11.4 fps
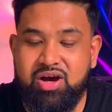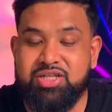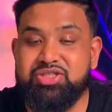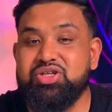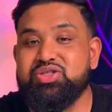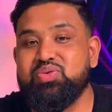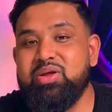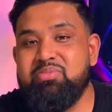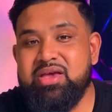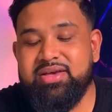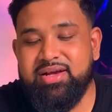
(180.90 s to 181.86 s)
I just want to
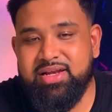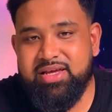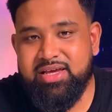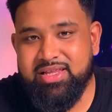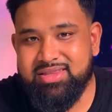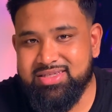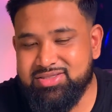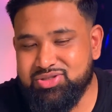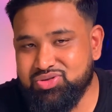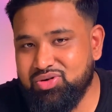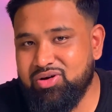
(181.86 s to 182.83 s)
make it clear, this
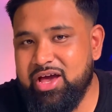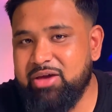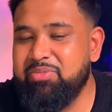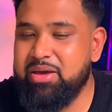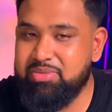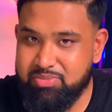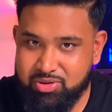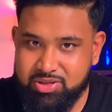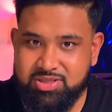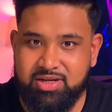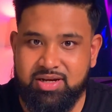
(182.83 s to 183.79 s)
is not a baby
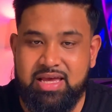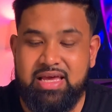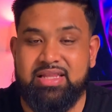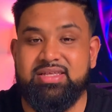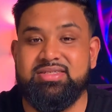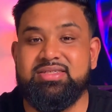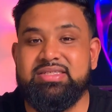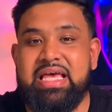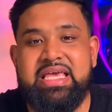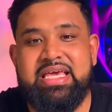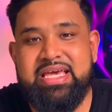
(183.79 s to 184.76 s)
monitor. This is
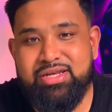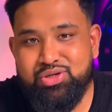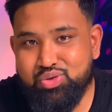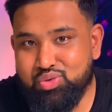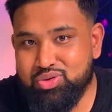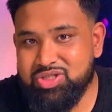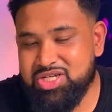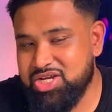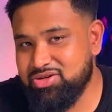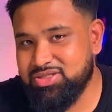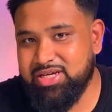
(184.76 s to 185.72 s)
an indoor
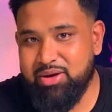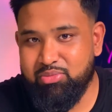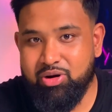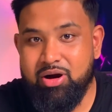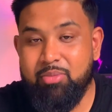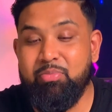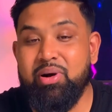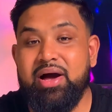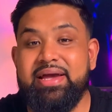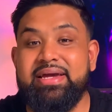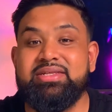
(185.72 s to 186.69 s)
security camera,
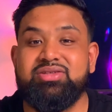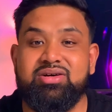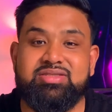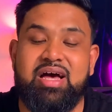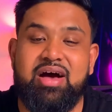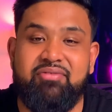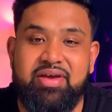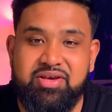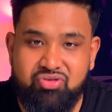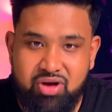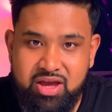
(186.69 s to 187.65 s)
but it does have a
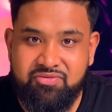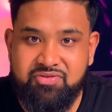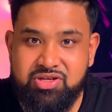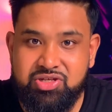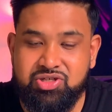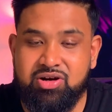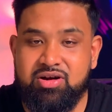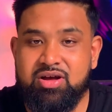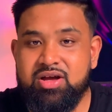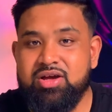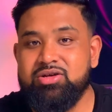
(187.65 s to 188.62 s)
crying feature
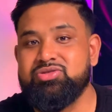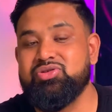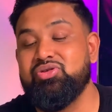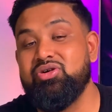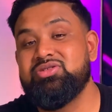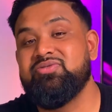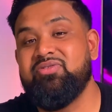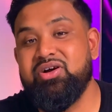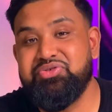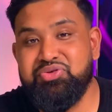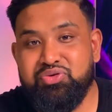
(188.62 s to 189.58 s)
to
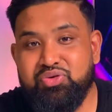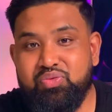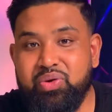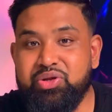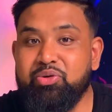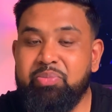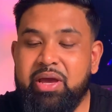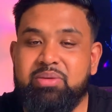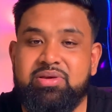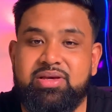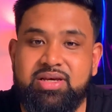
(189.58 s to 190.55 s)
notify you when your
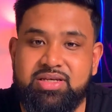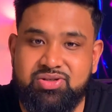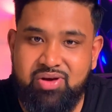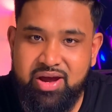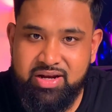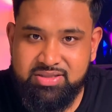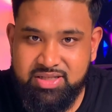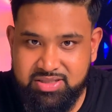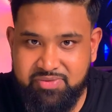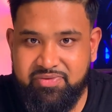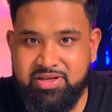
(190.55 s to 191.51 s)
baby is crying
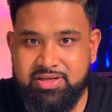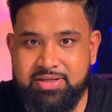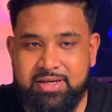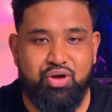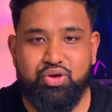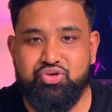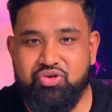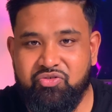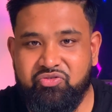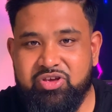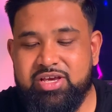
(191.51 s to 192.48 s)
excessively.
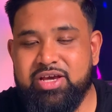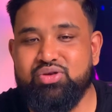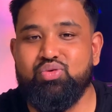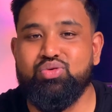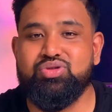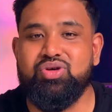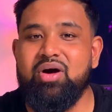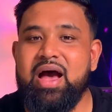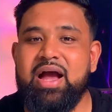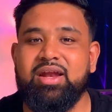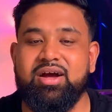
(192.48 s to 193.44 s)
Eufy can also
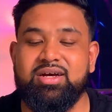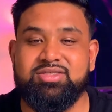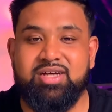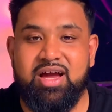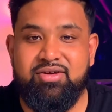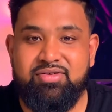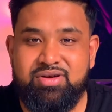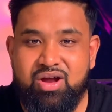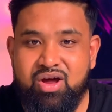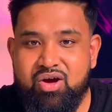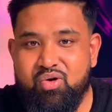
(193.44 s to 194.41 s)
act like a siren
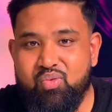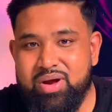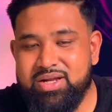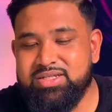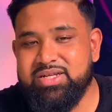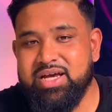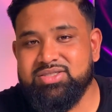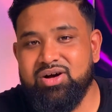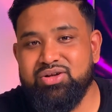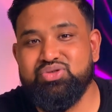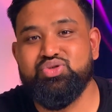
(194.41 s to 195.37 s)
when it detects
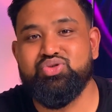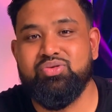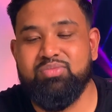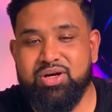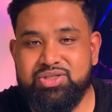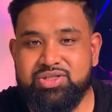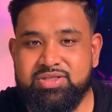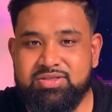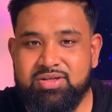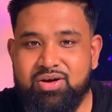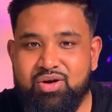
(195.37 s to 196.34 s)
unusual
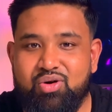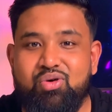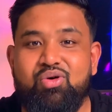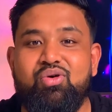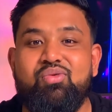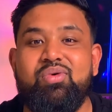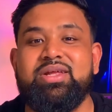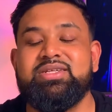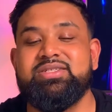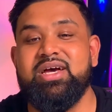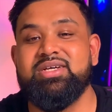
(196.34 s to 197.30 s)
motion or when it
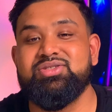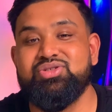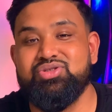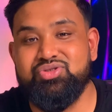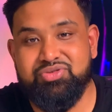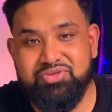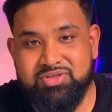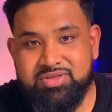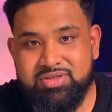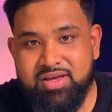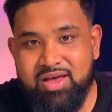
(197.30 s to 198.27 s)
detects
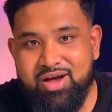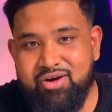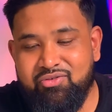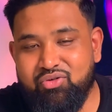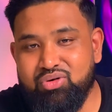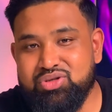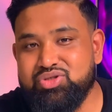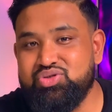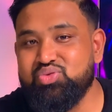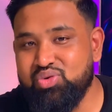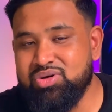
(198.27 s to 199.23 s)
intruders. Of course,
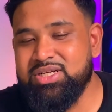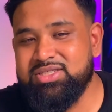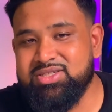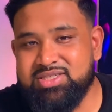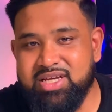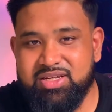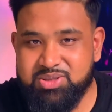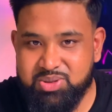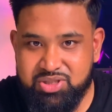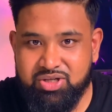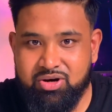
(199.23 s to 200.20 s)
you will need to set this
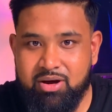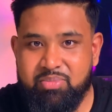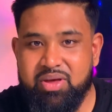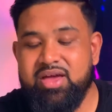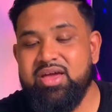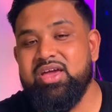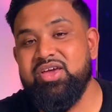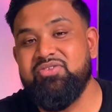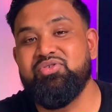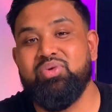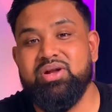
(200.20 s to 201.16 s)
feature up
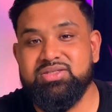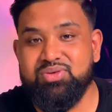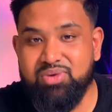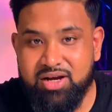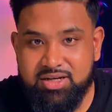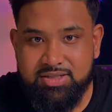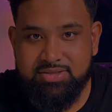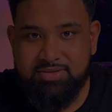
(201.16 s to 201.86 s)
if you want it to work.